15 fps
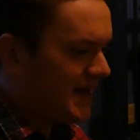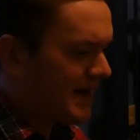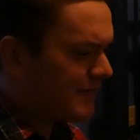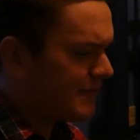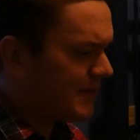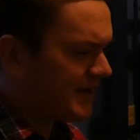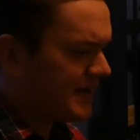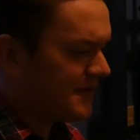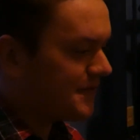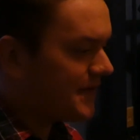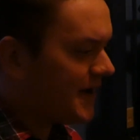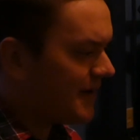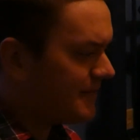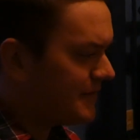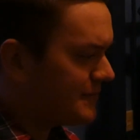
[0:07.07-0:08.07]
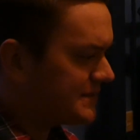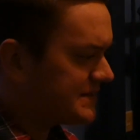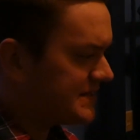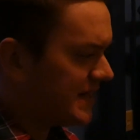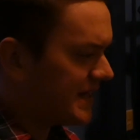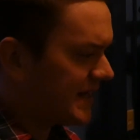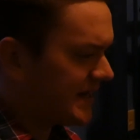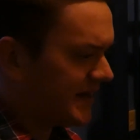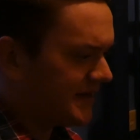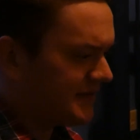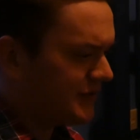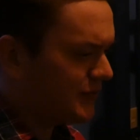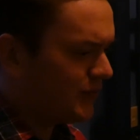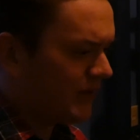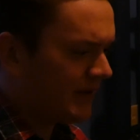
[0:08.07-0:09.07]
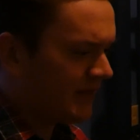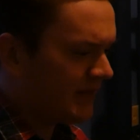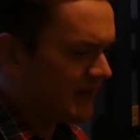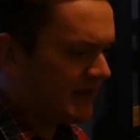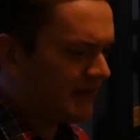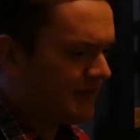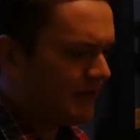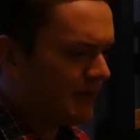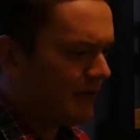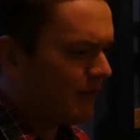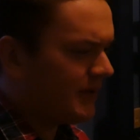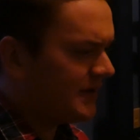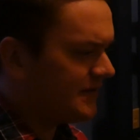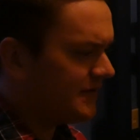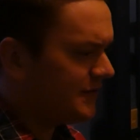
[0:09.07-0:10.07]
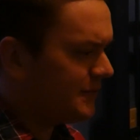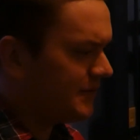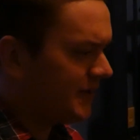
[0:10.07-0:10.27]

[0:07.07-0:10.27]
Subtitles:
everybody around me was saying I got to do one thing, even though I wanted to do